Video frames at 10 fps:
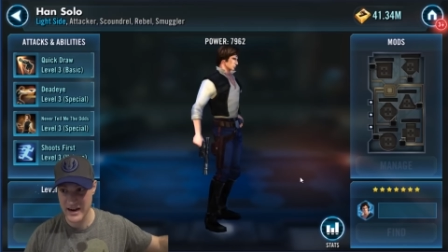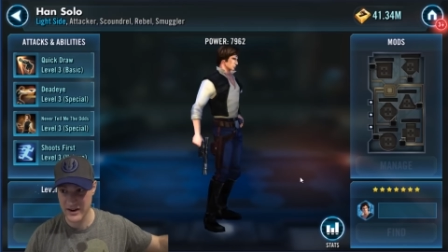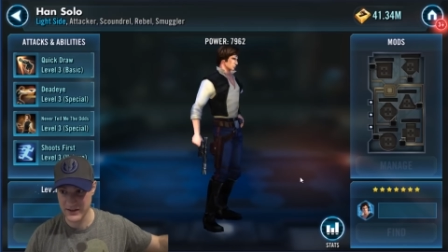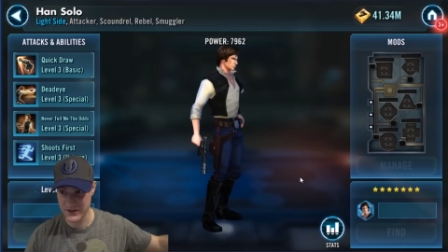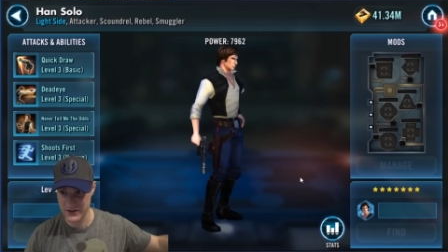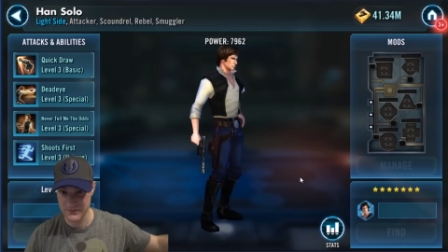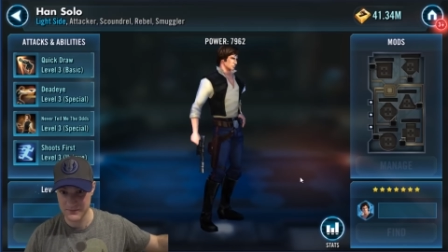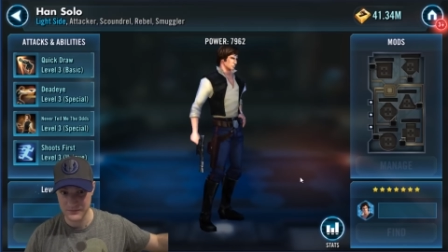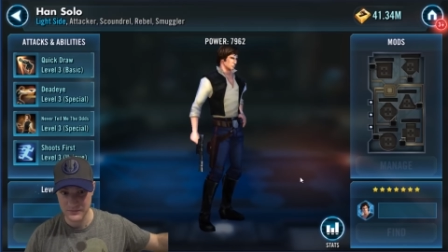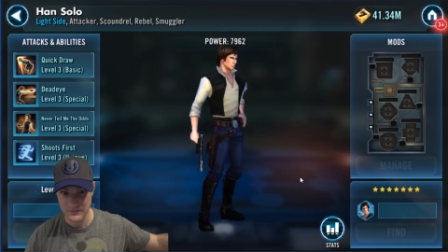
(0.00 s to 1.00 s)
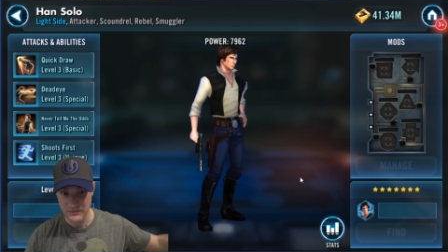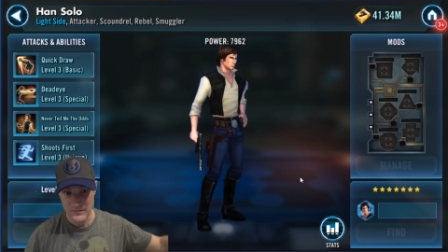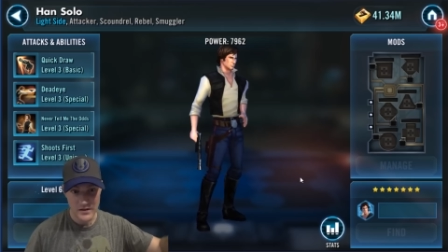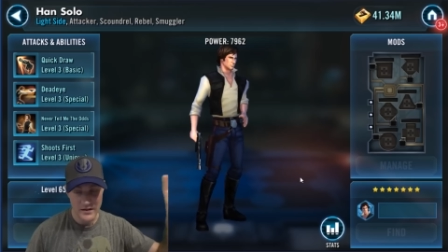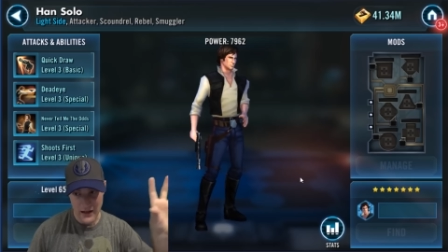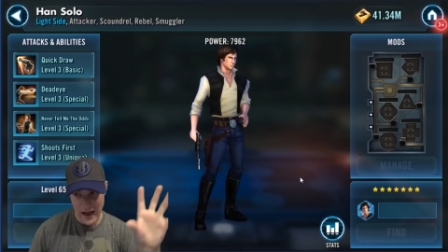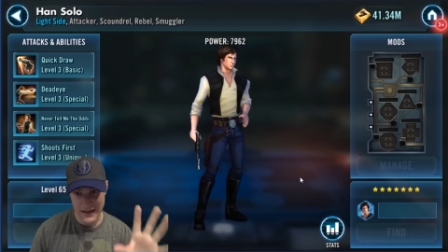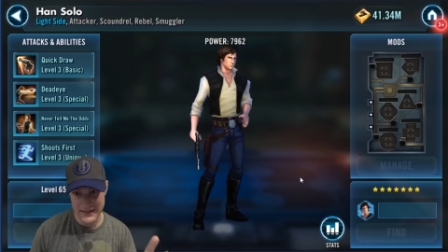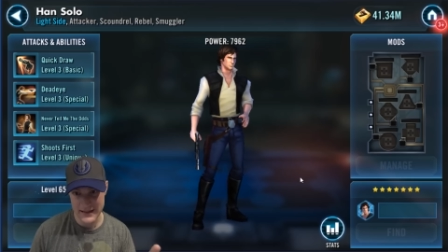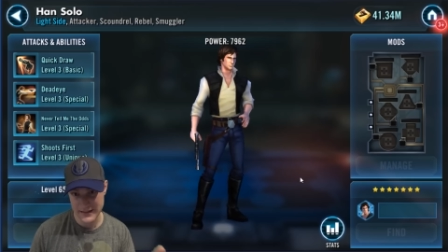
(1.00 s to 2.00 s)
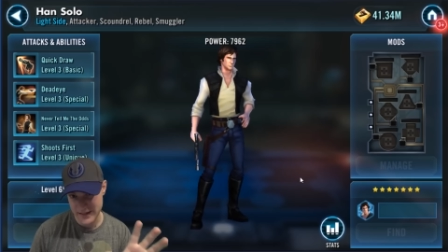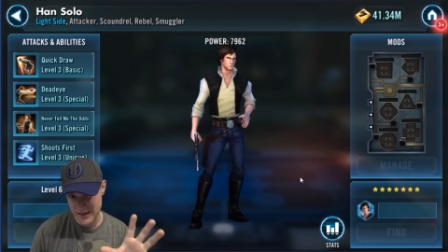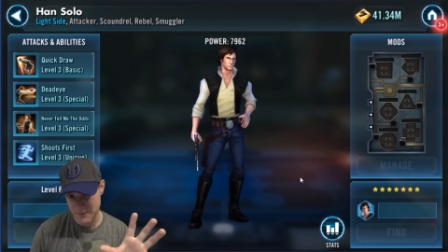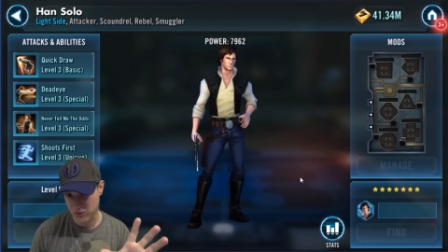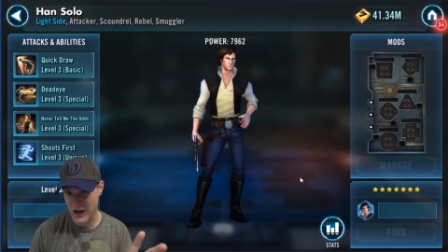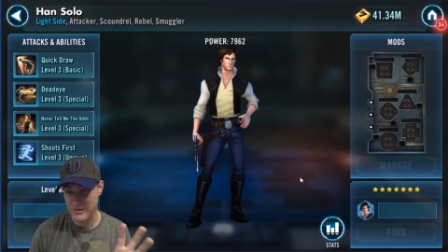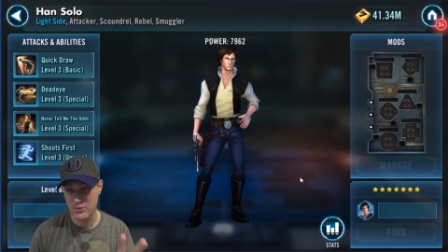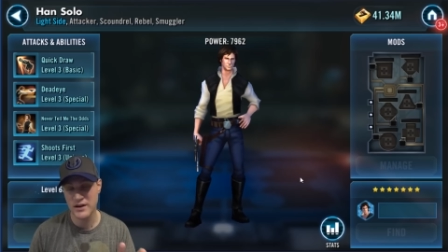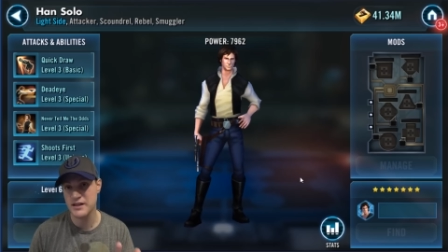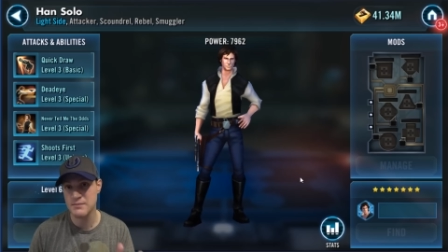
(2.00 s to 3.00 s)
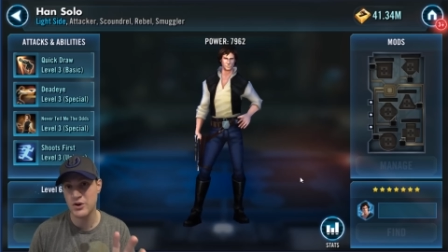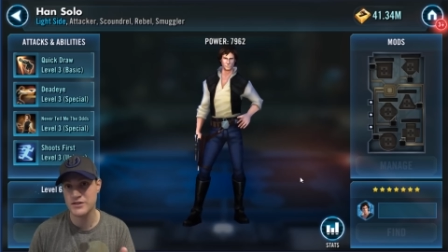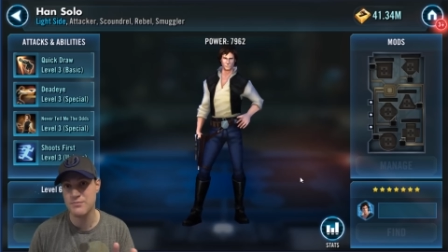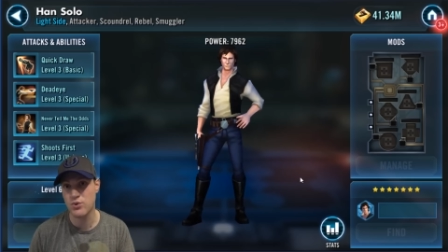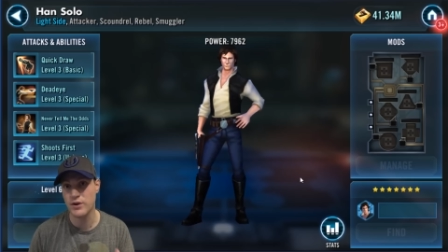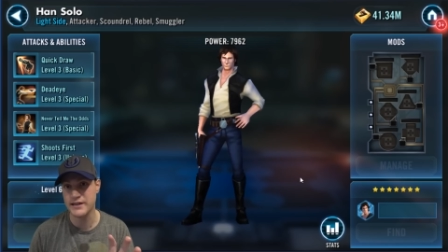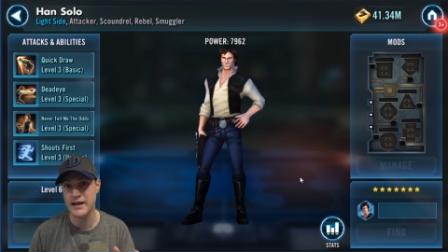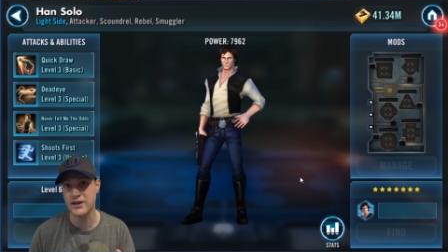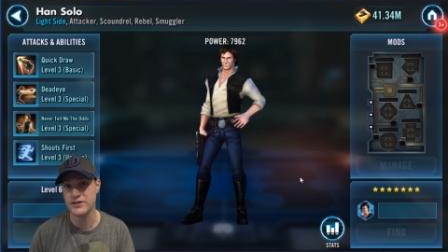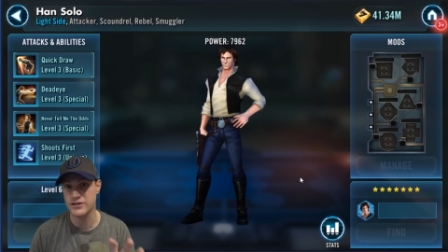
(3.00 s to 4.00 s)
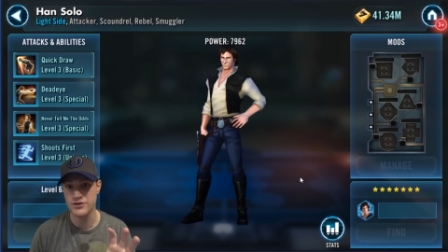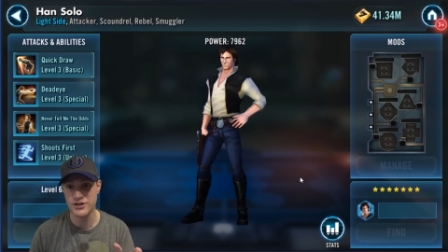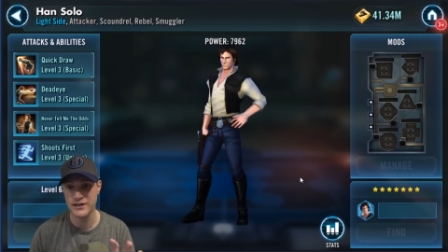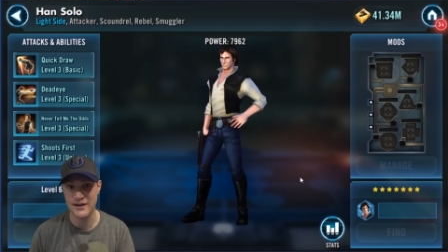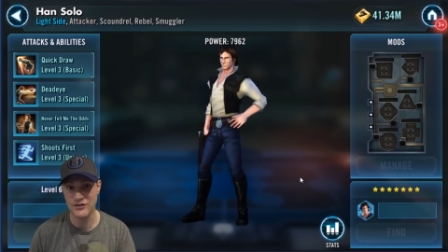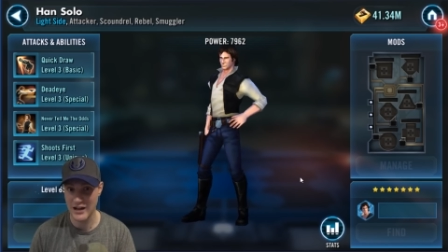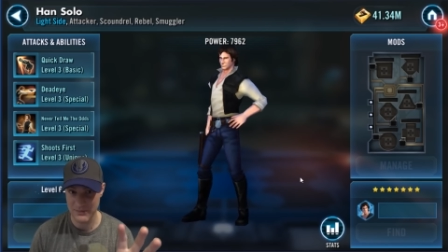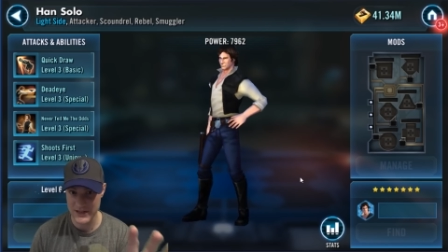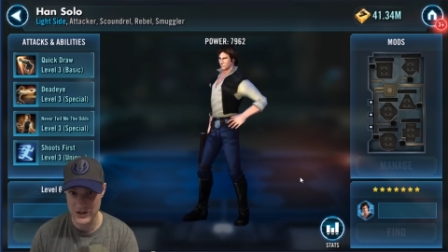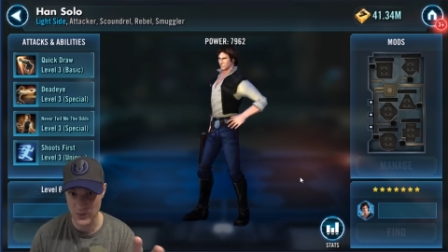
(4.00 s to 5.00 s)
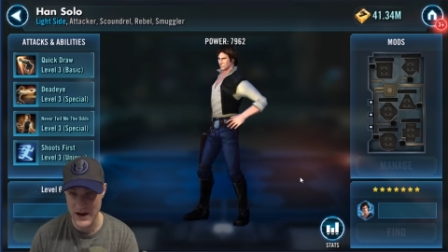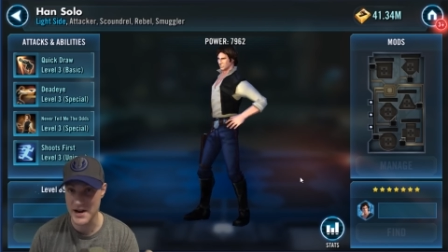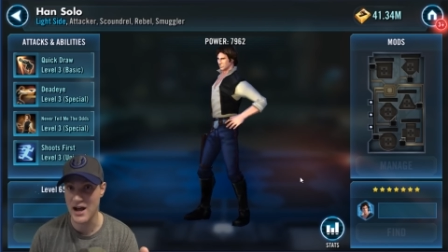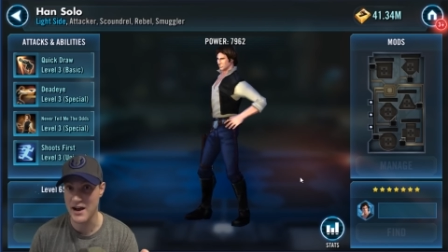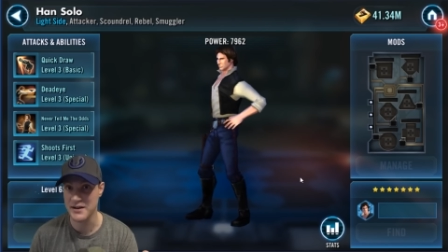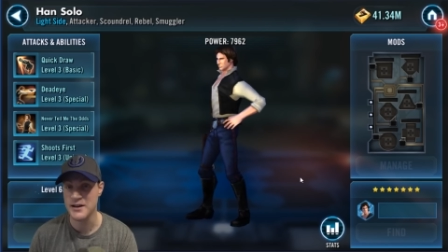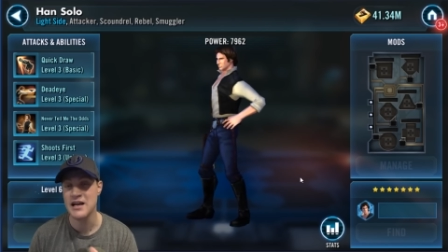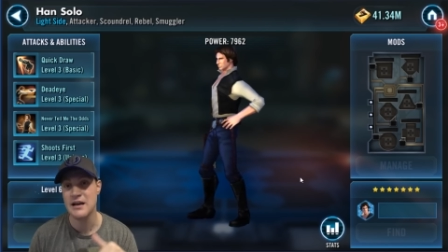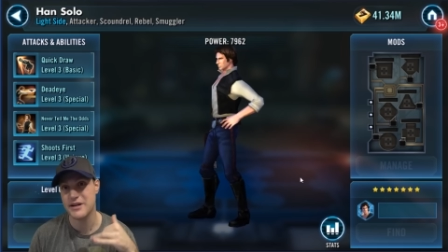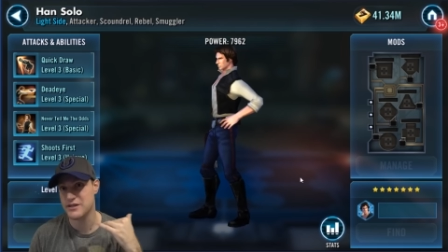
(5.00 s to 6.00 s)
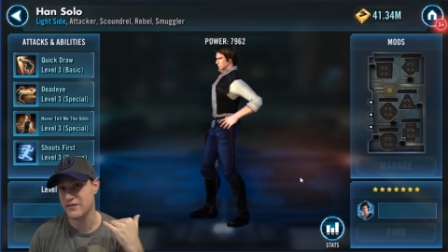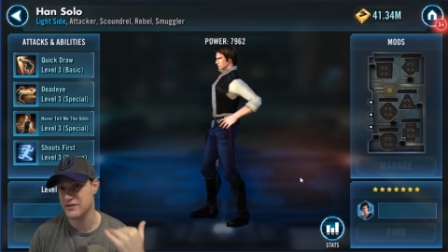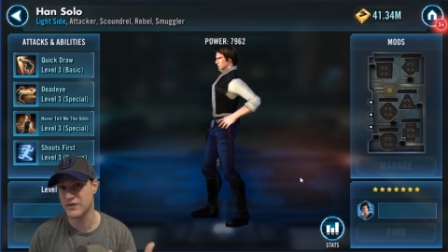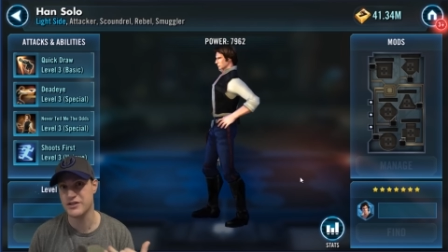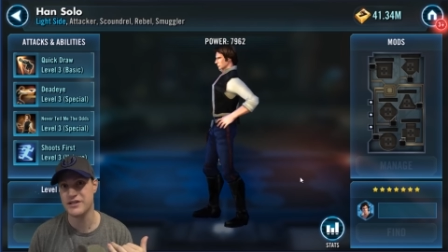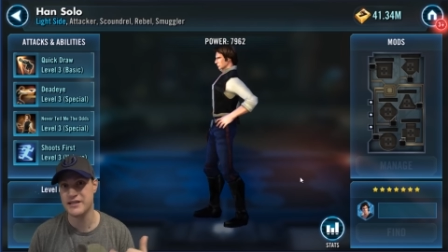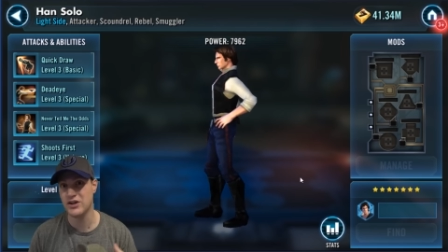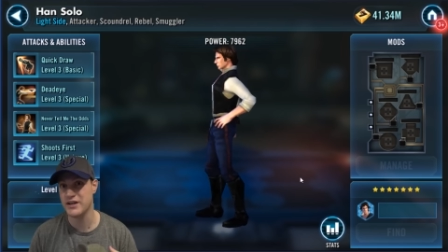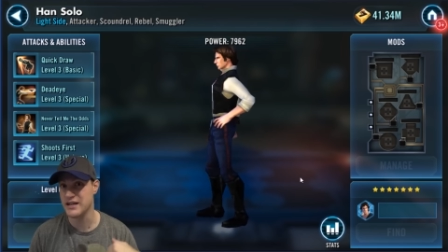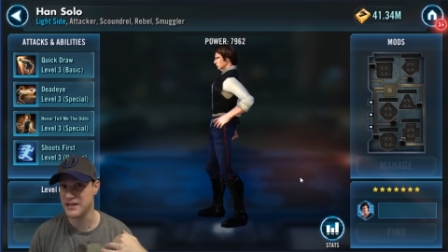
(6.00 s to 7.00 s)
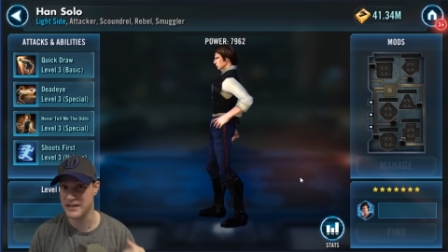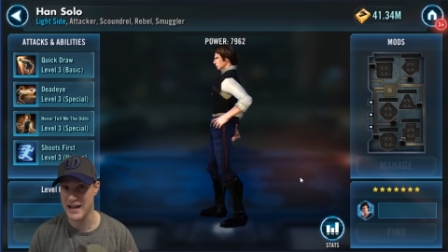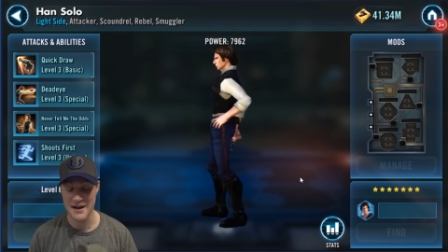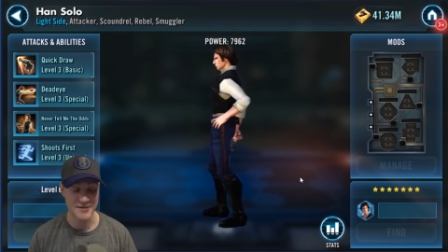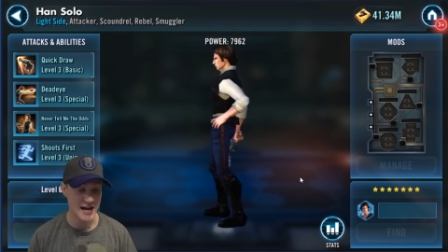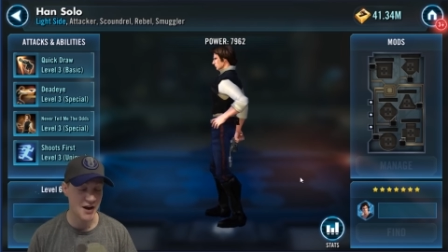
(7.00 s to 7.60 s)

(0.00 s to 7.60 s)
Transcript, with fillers: characters, I think the probably one of the most important characters you should level up is Raid Han because of his versatility in the game.